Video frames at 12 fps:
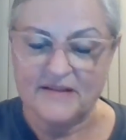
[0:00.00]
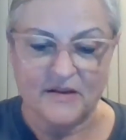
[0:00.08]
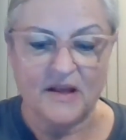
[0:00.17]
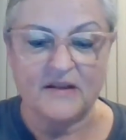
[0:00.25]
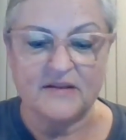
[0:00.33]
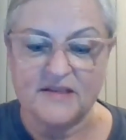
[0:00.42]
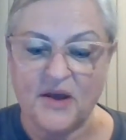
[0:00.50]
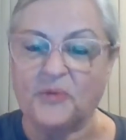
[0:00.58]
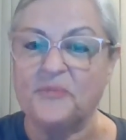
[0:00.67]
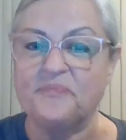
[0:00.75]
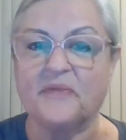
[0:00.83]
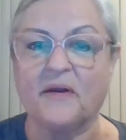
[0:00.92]

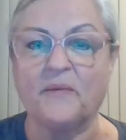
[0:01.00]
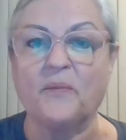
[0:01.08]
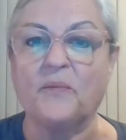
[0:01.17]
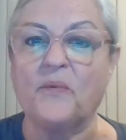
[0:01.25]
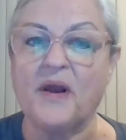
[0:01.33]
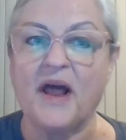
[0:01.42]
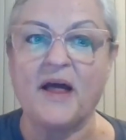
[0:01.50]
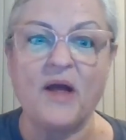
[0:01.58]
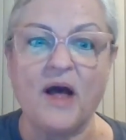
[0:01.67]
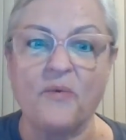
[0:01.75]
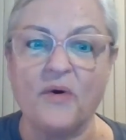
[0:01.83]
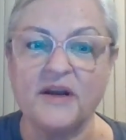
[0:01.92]
So what
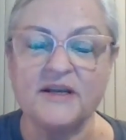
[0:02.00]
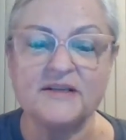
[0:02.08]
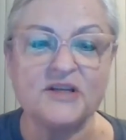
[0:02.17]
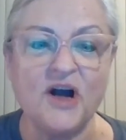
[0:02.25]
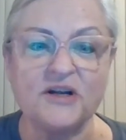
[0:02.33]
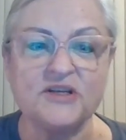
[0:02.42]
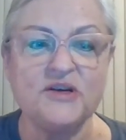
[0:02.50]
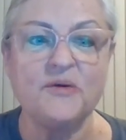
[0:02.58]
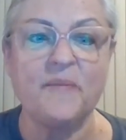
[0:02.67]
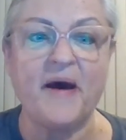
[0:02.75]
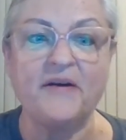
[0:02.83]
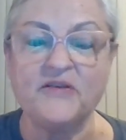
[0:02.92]
I want to talk to you
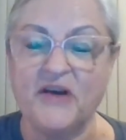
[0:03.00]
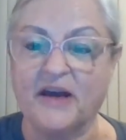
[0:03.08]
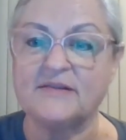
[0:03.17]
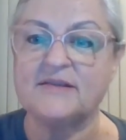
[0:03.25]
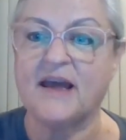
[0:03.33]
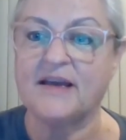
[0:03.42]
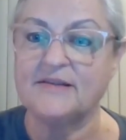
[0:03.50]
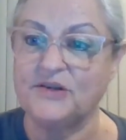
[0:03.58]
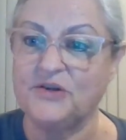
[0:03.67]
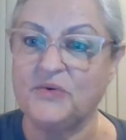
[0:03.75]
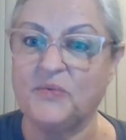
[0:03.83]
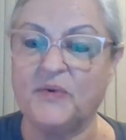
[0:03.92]
about next has to
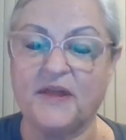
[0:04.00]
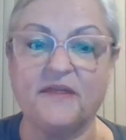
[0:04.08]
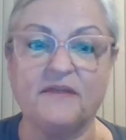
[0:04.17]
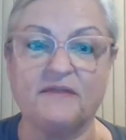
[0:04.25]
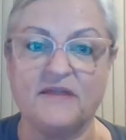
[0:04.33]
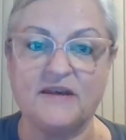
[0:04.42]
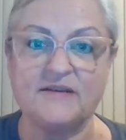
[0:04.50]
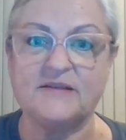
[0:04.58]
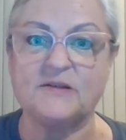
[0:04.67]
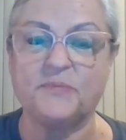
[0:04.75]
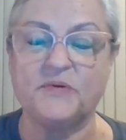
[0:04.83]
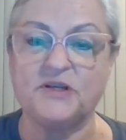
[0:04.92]
do with
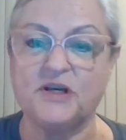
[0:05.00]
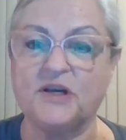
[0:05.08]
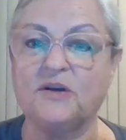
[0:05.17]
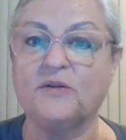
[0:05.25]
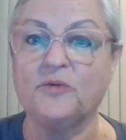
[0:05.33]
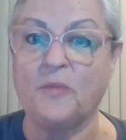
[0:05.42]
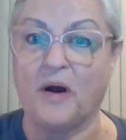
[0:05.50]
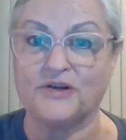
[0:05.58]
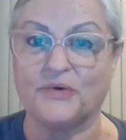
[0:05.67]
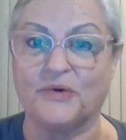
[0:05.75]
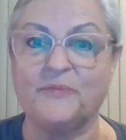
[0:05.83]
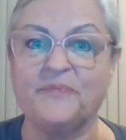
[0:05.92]
this particular
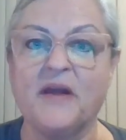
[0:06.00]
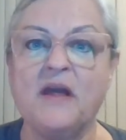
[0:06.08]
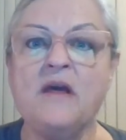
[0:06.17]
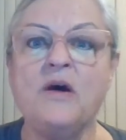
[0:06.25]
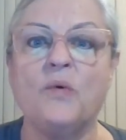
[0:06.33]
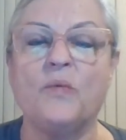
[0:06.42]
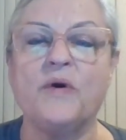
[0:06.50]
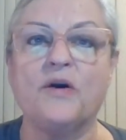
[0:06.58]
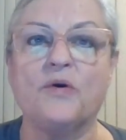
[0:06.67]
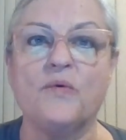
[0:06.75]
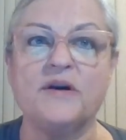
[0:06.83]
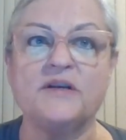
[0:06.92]
module. We are
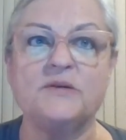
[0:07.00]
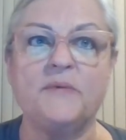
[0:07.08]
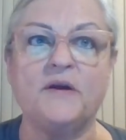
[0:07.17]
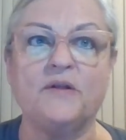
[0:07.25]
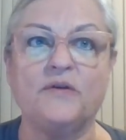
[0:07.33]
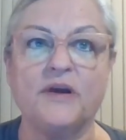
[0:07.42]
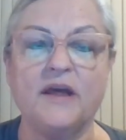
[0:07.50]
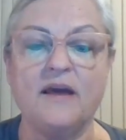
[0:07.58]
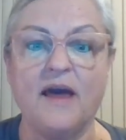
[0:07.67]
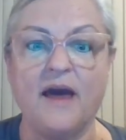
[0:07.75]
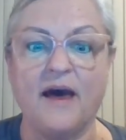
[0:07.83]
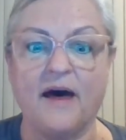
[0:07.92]
going to be
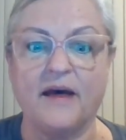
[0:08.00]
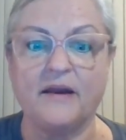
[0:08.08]
looking at,